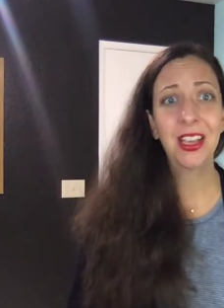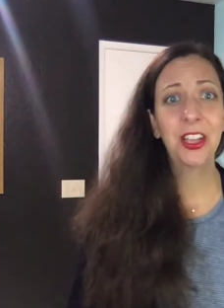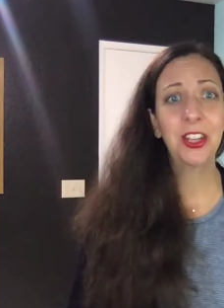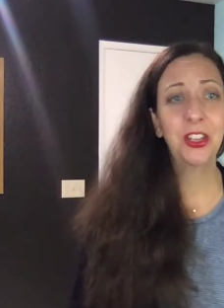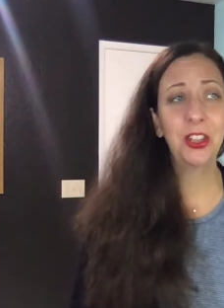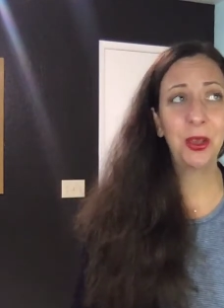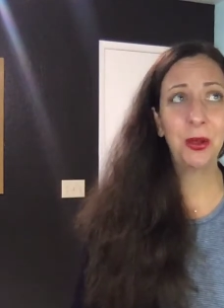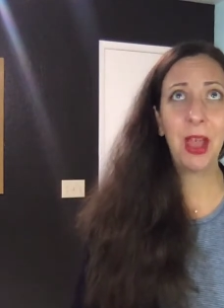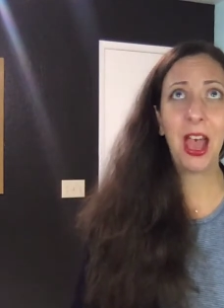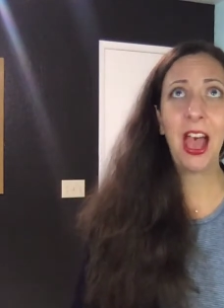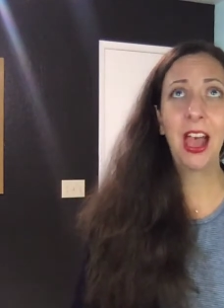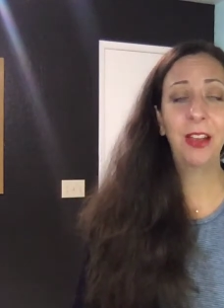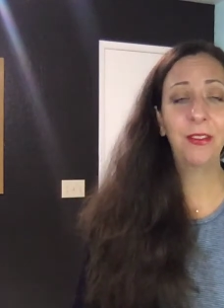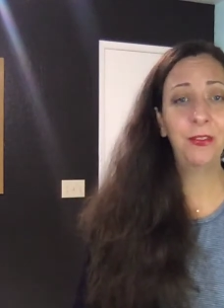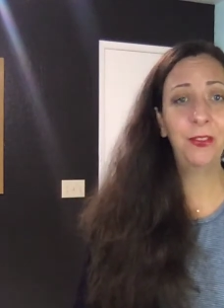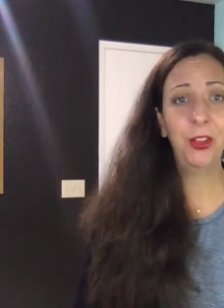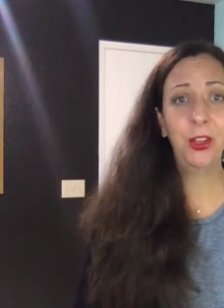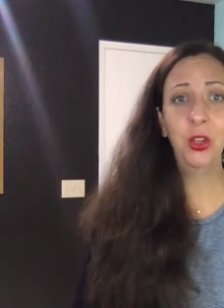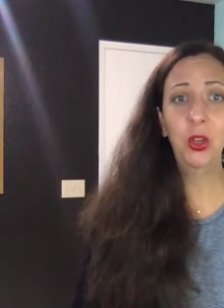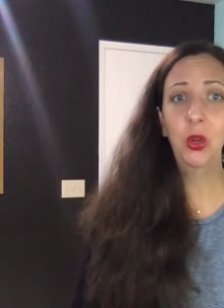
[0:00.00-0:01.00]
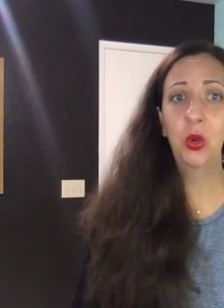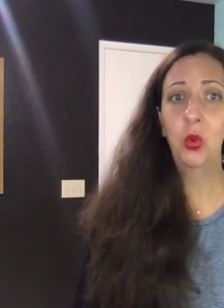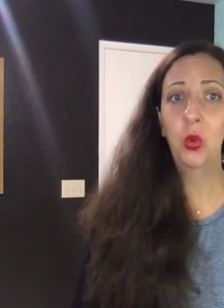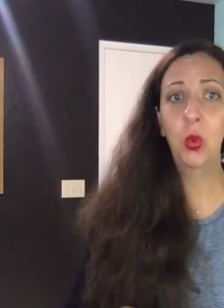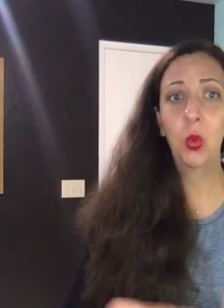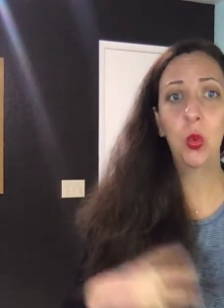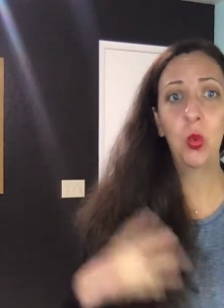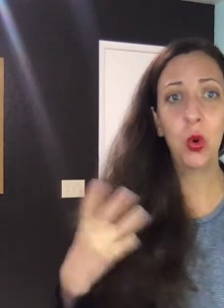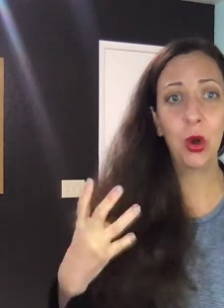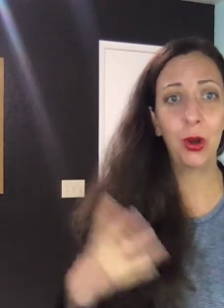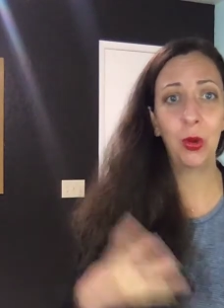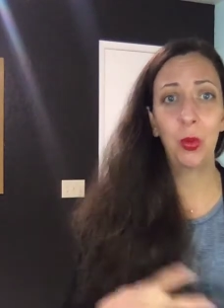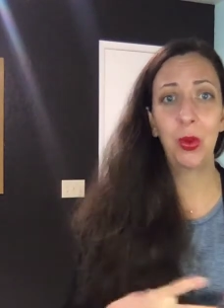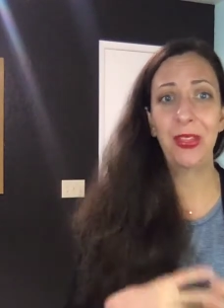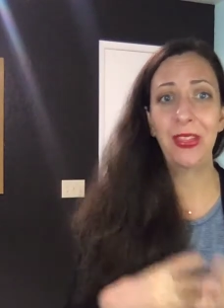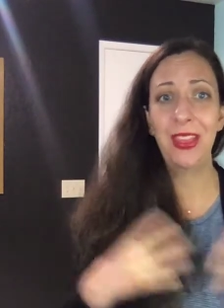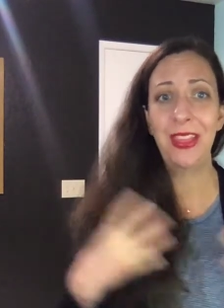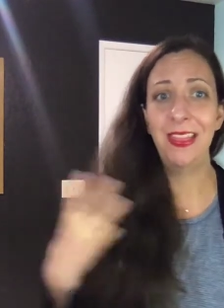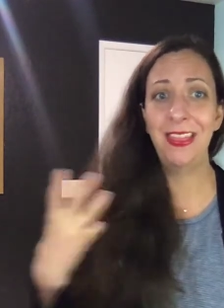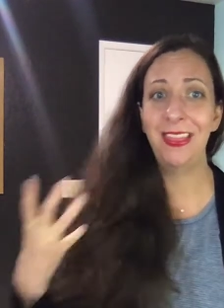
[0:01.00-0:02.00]
to have you work
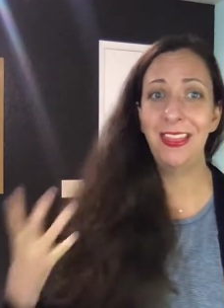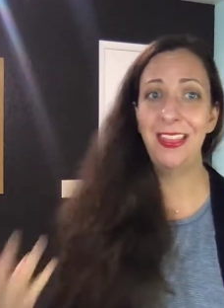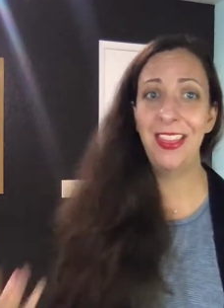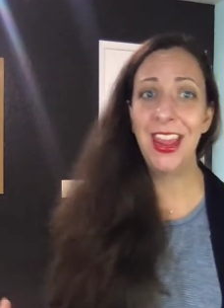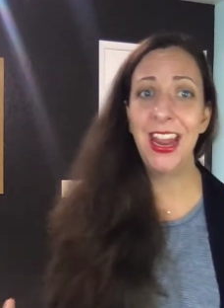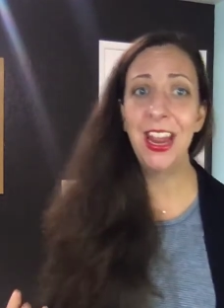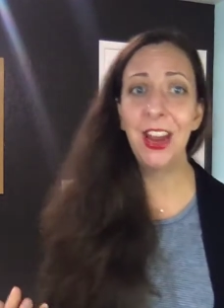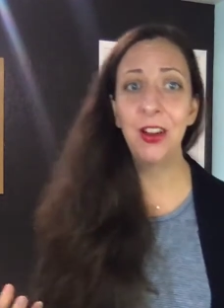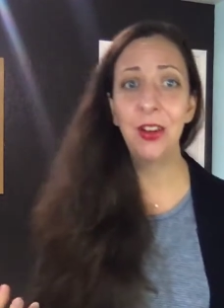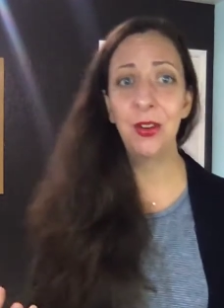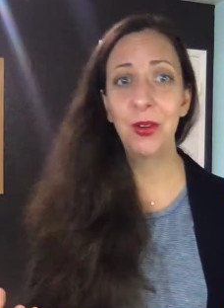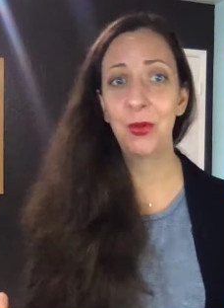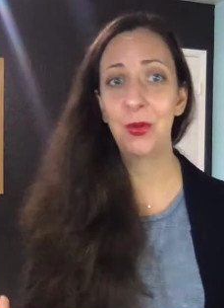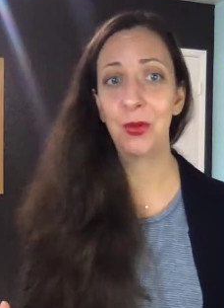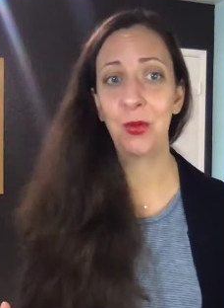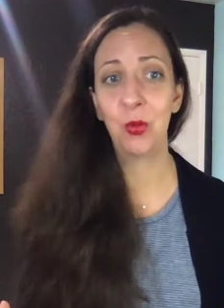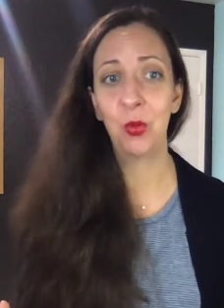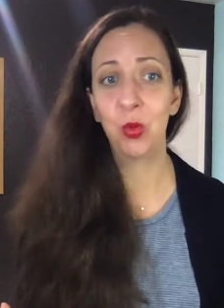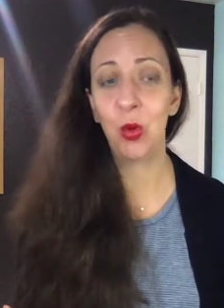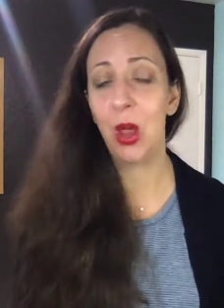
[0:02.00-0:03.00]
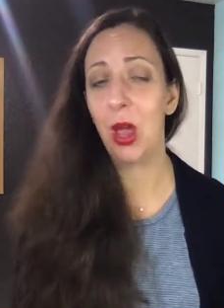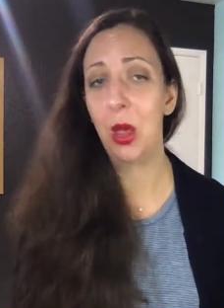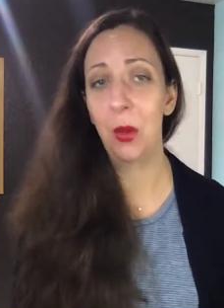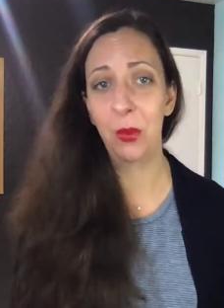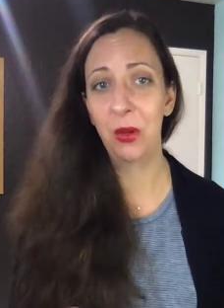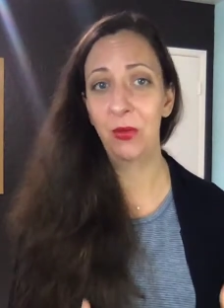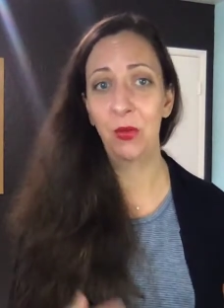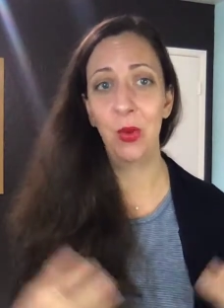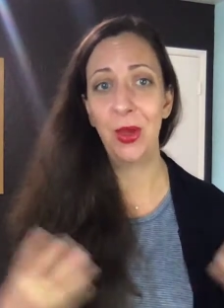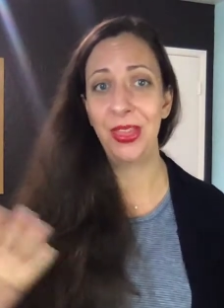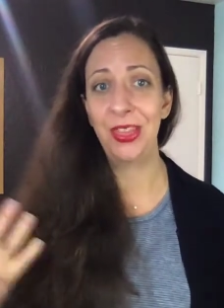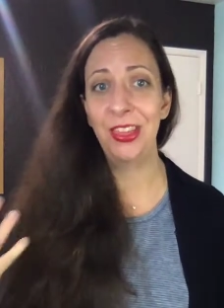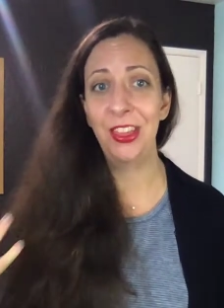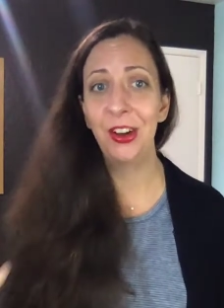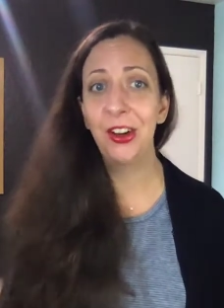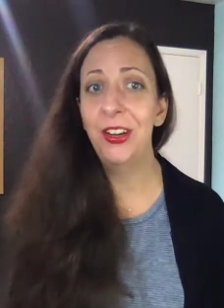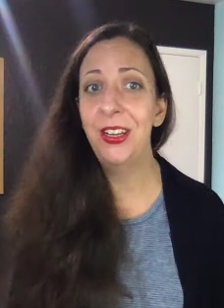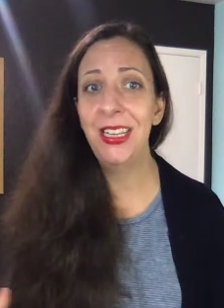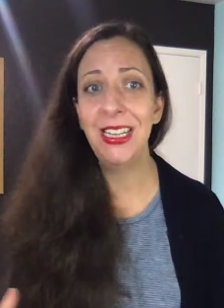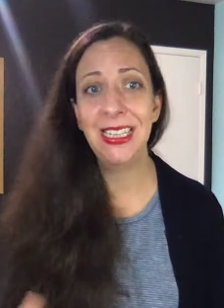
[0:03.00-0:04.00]
within their realm of what
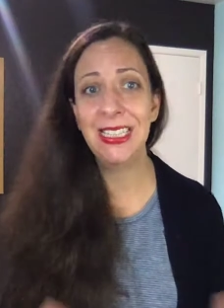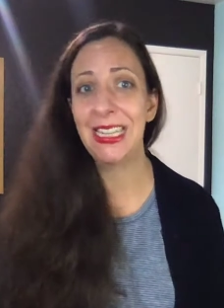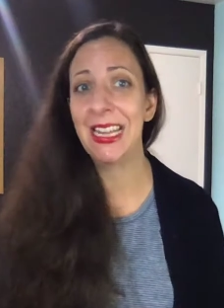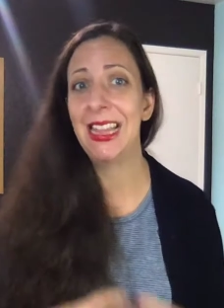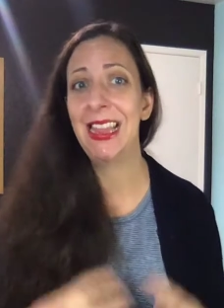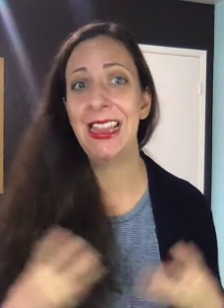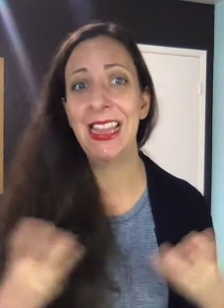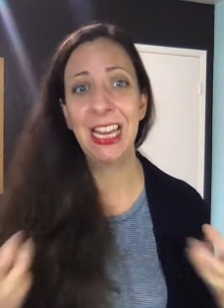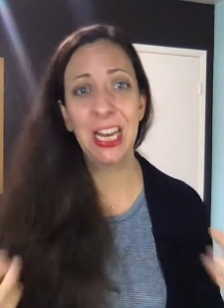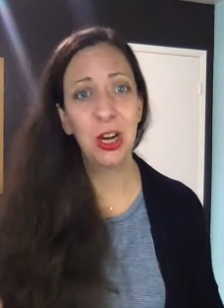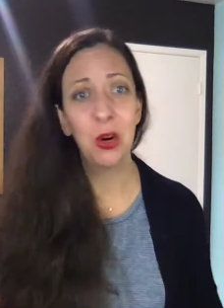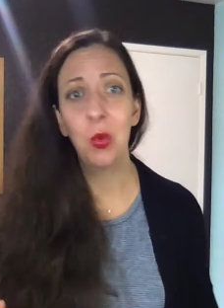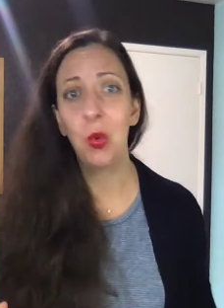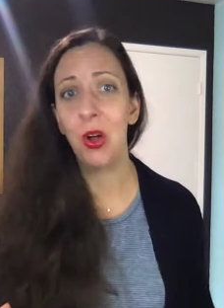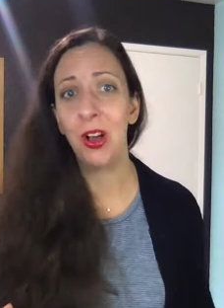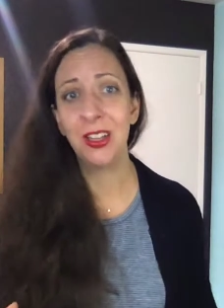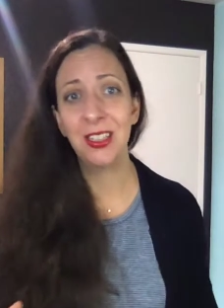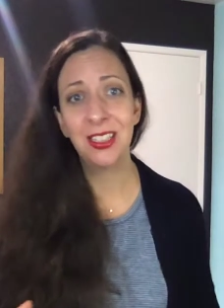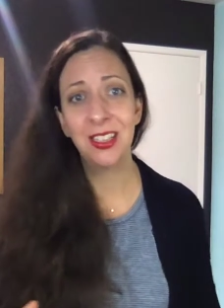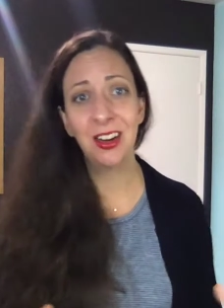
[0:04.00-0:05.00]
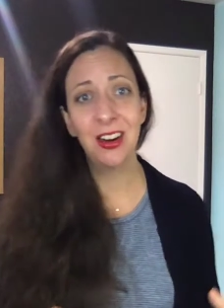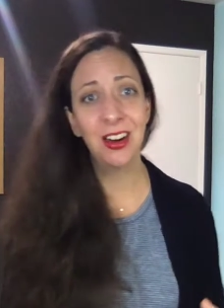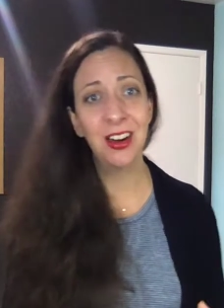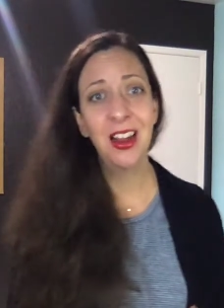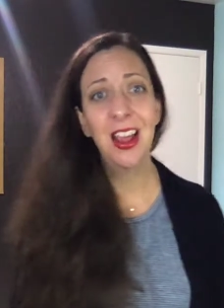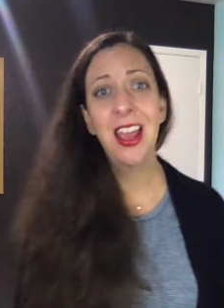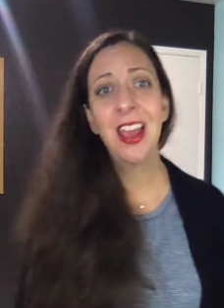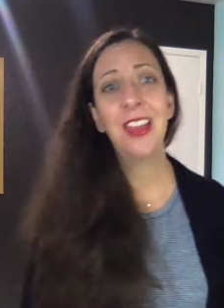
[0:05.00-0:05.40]
their needs and their wants are.